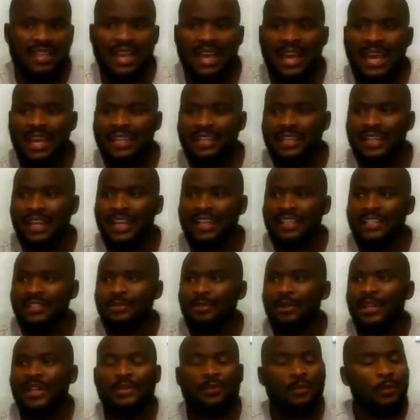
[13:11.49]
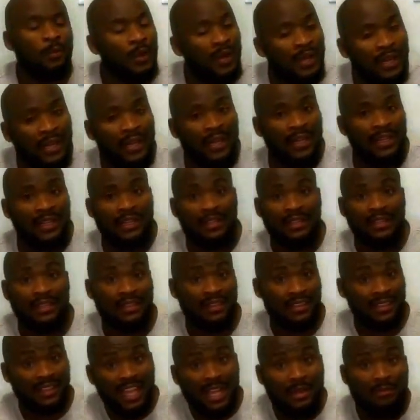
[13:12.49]
I, I look at where
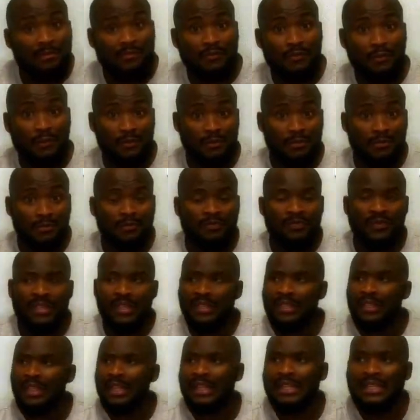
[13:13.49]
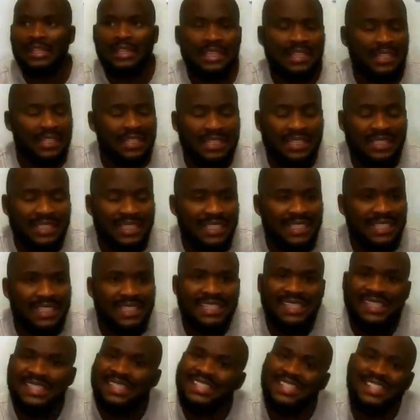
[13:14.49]
I came from, like
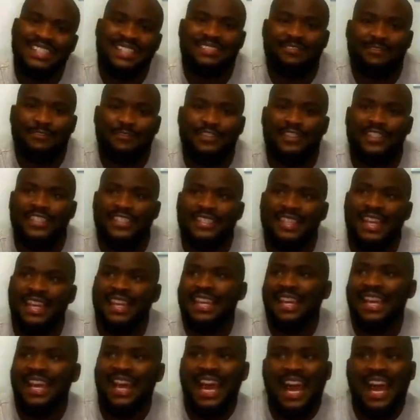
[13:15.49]
it feels like